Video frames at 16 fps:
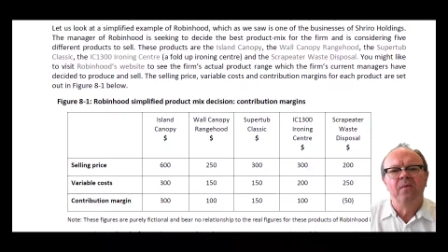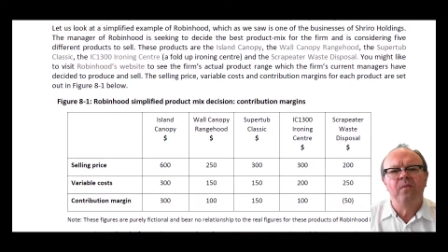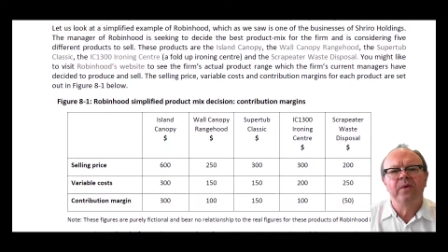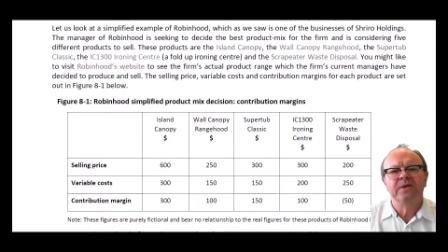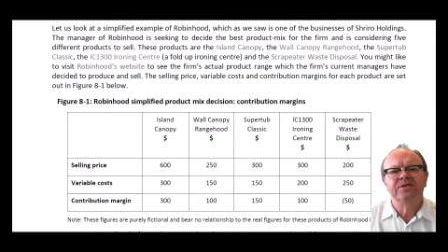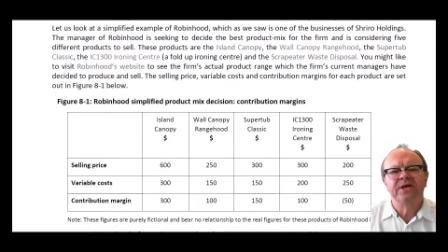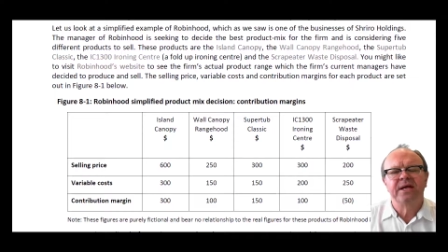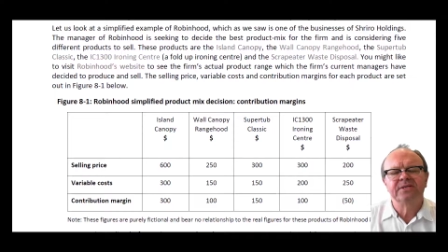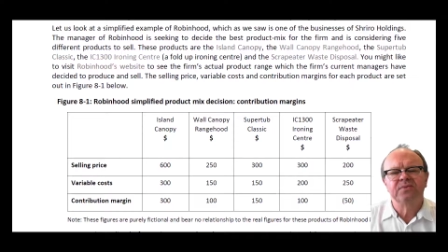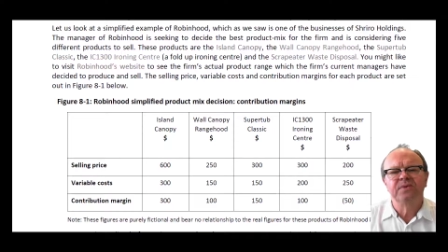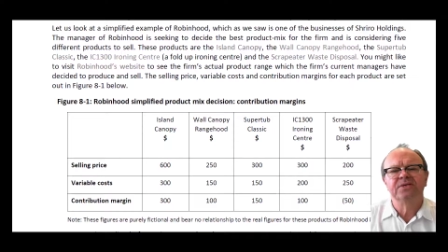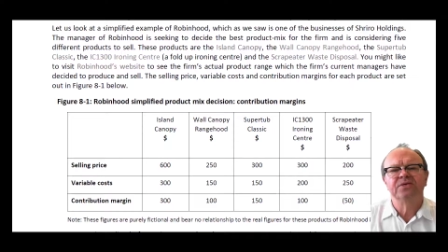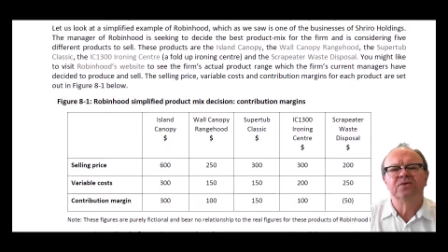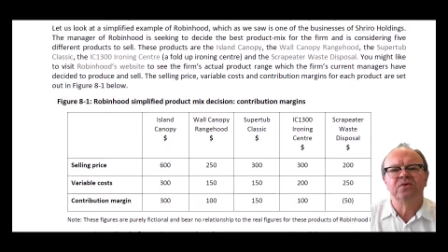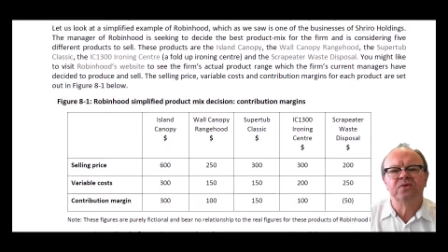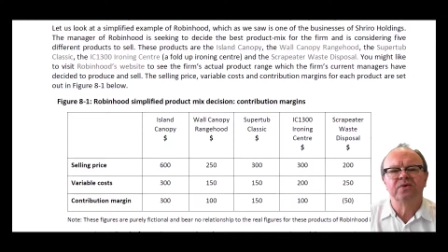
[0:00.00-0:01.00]
which, as we
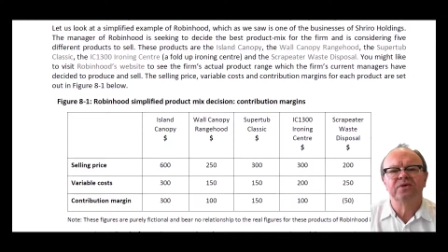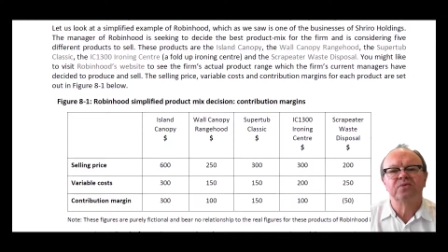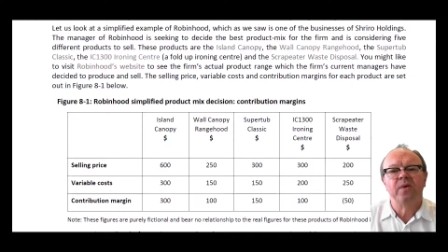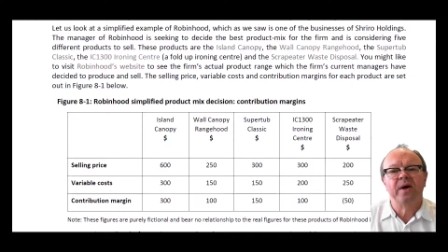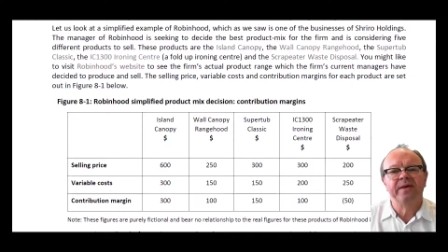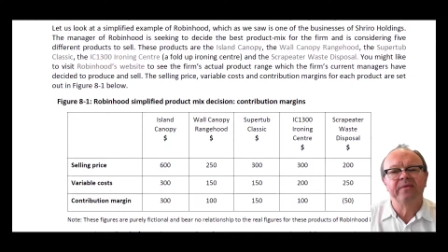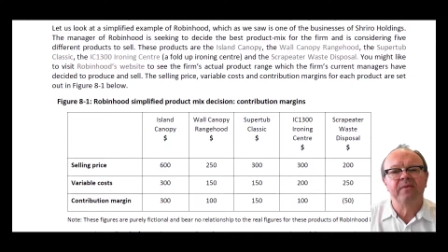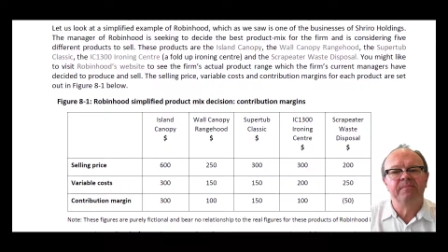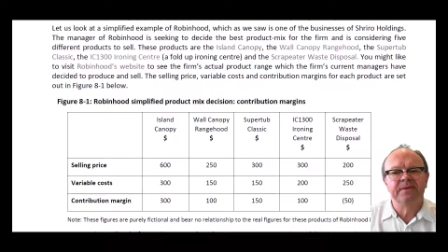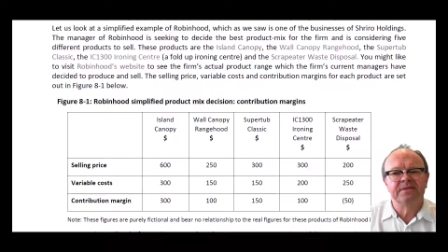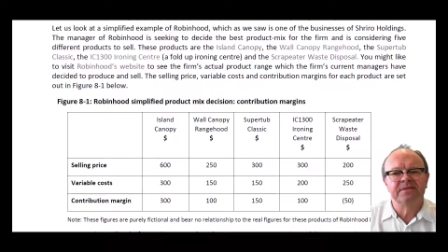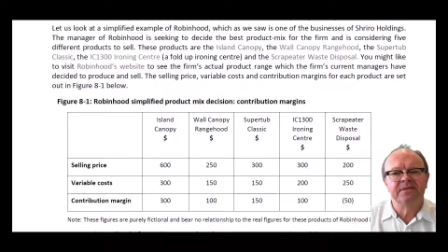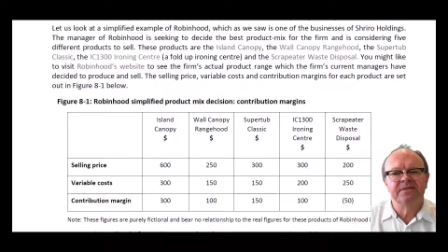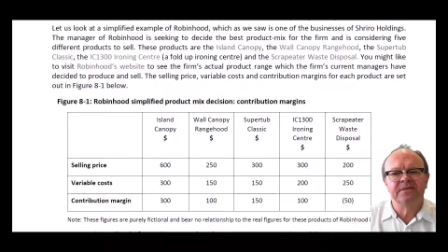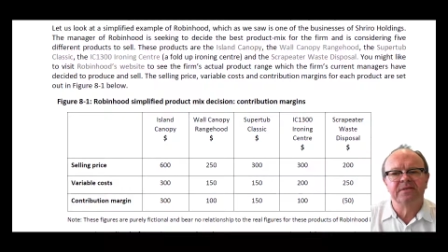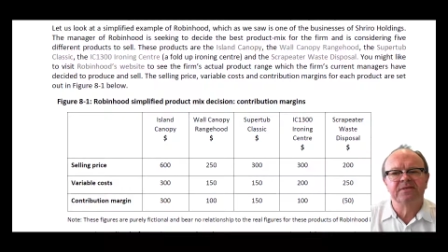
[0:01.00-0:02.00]
saw, is one of the
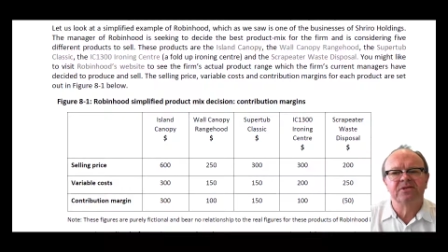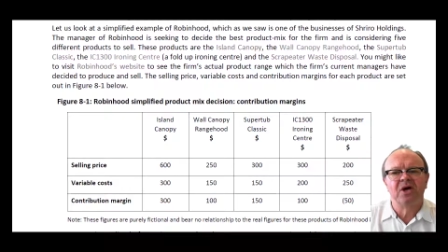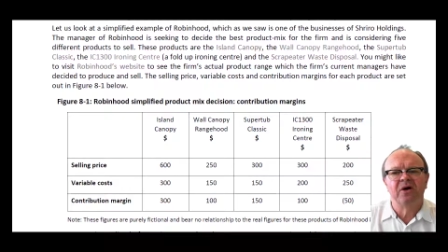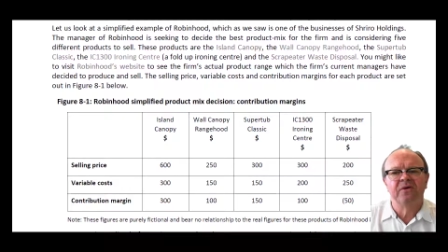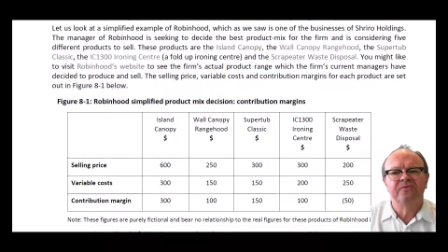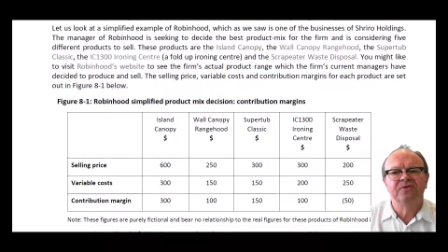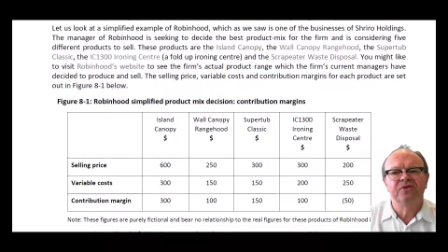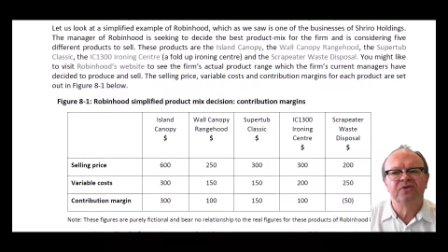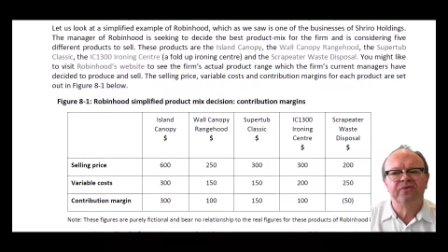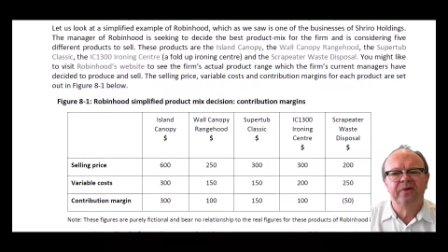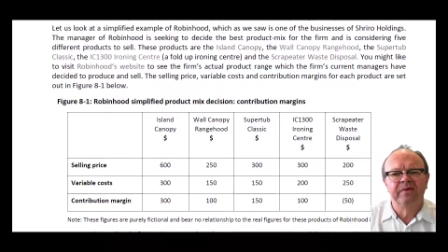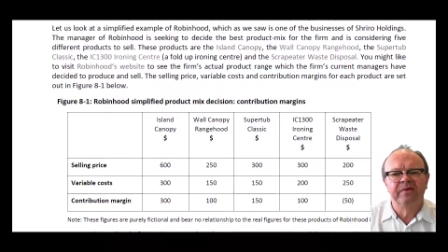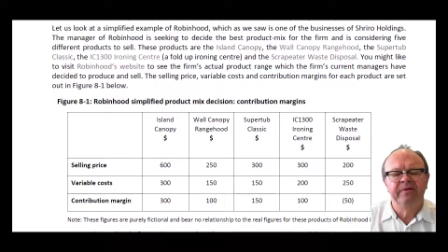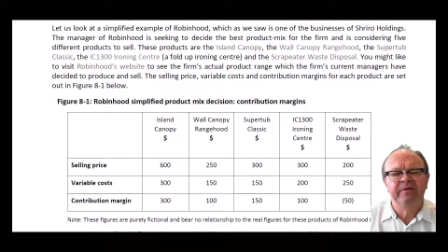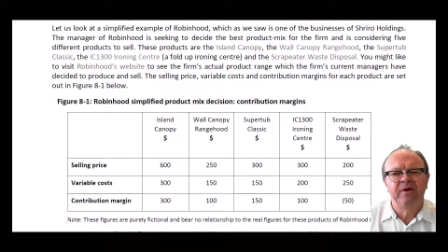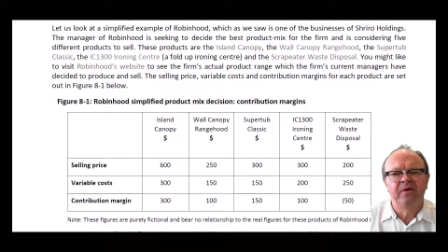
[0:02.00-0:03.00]
businesses of
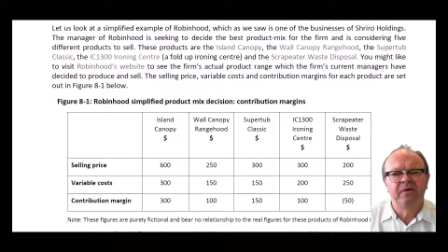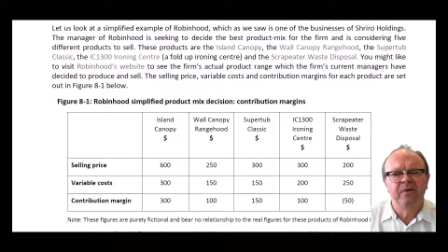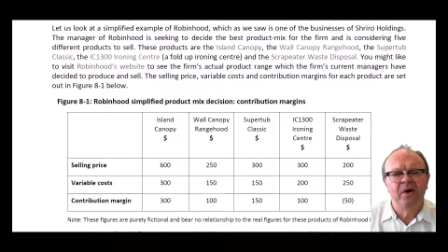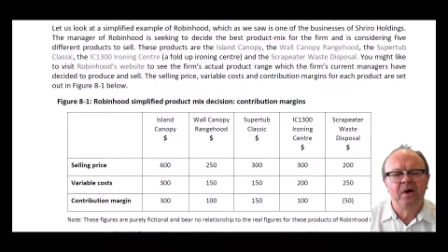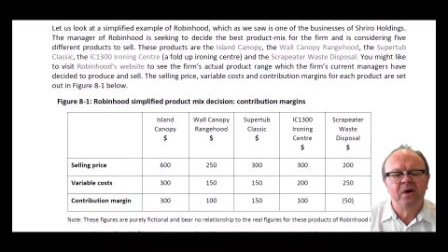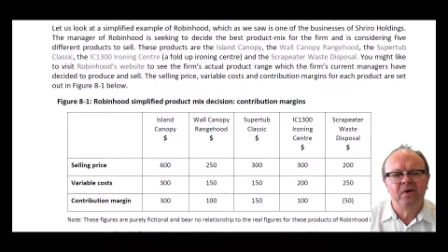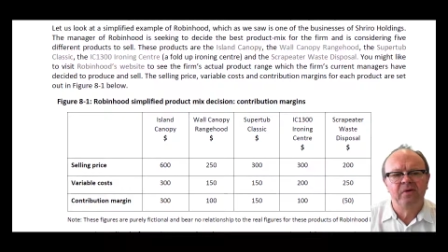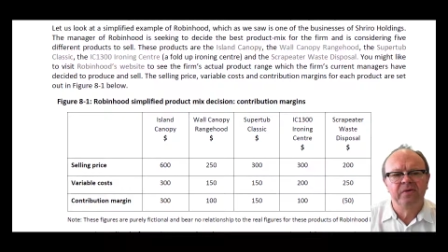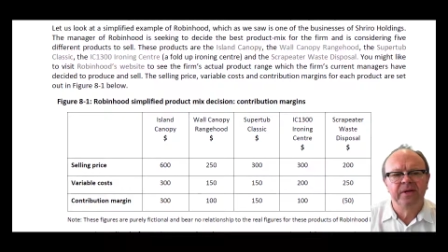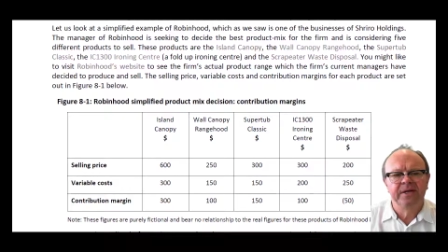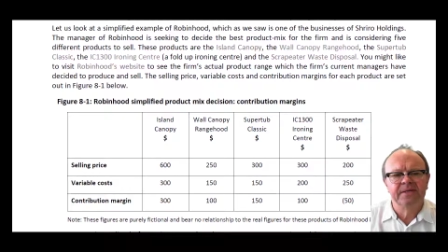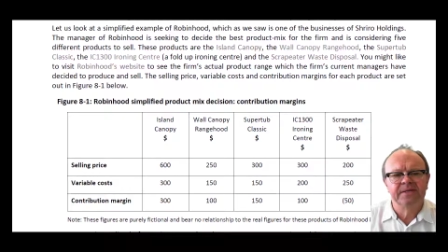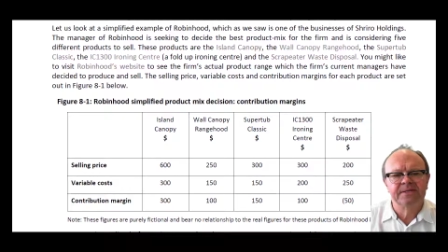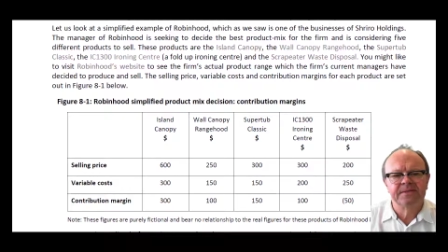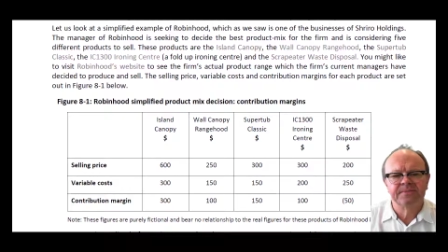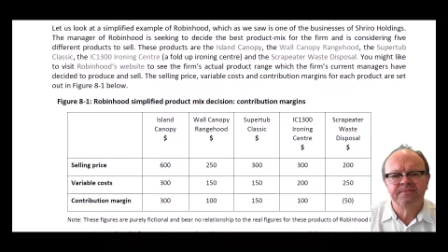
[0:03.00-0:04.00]
Shririo
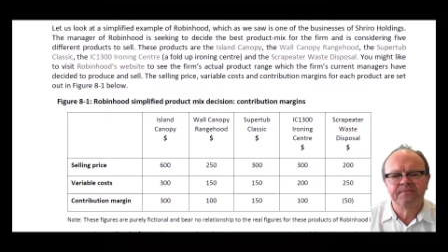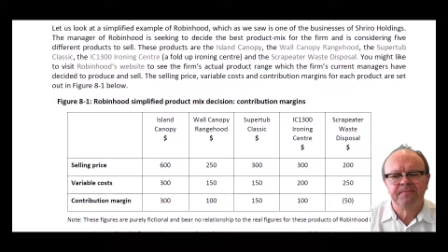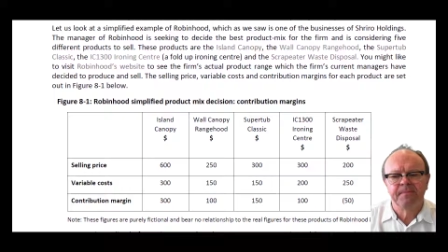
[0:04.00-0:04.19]
Holdings.